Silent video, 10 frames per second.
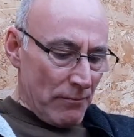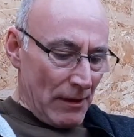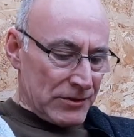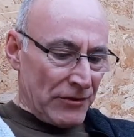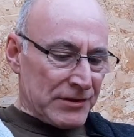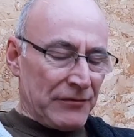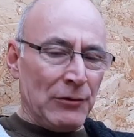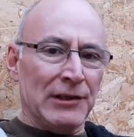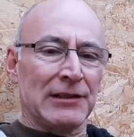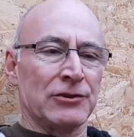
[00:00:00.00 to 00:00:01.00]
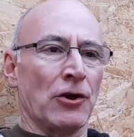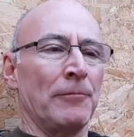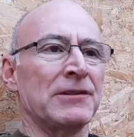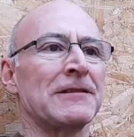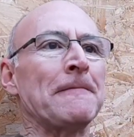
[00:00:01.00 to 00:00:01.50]
So there's a few little
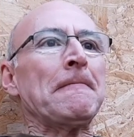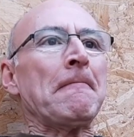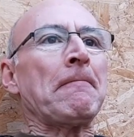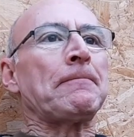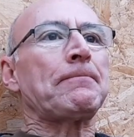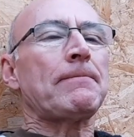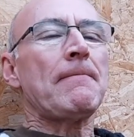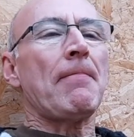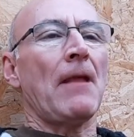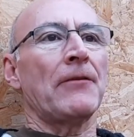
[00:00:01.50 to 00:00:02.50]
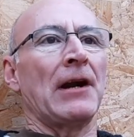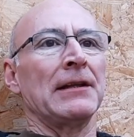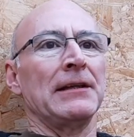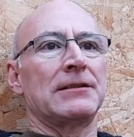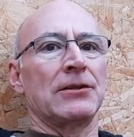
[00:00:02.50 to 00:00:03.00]
jobs that I
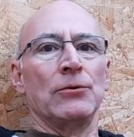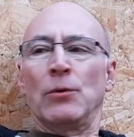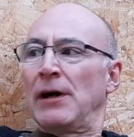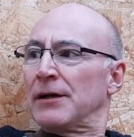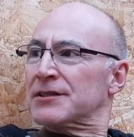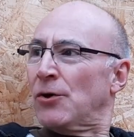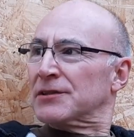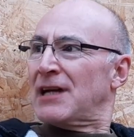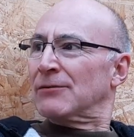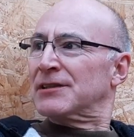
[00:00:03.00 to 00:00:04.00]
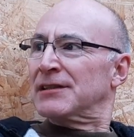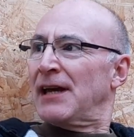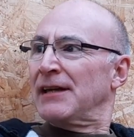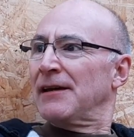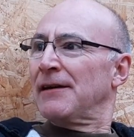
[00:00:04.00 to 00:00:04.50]
need to sort out
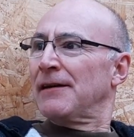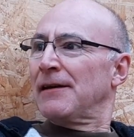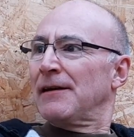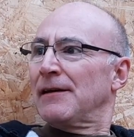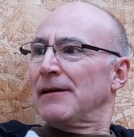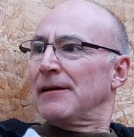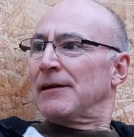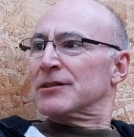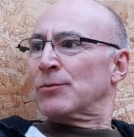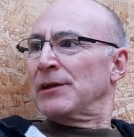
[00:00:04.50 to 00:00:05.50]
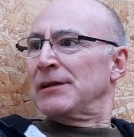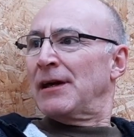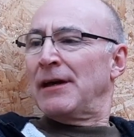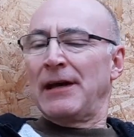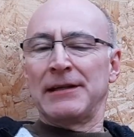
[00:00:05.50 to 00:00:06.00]
today as we
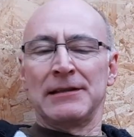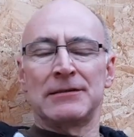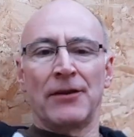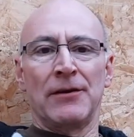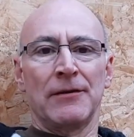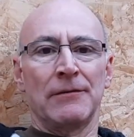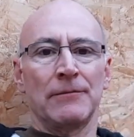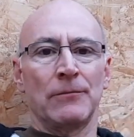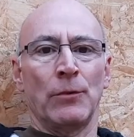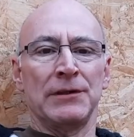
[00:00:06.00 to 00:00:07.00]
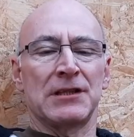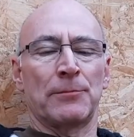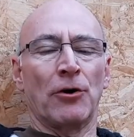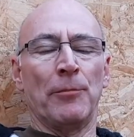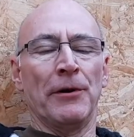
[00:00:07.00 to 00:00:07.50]
head into winter
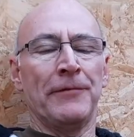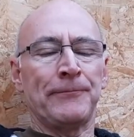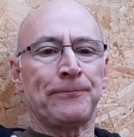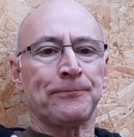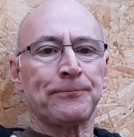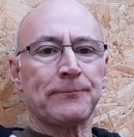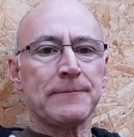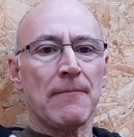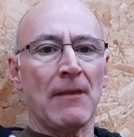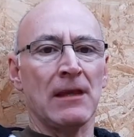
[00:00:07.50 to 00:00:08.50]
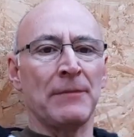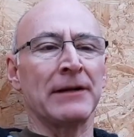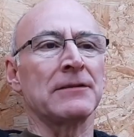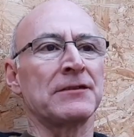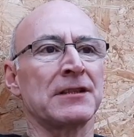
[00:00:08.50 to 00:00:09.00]
proper. You might
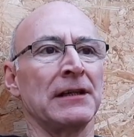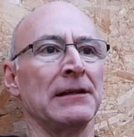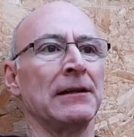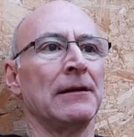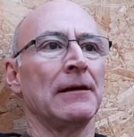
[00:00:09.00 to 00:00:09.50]
have seen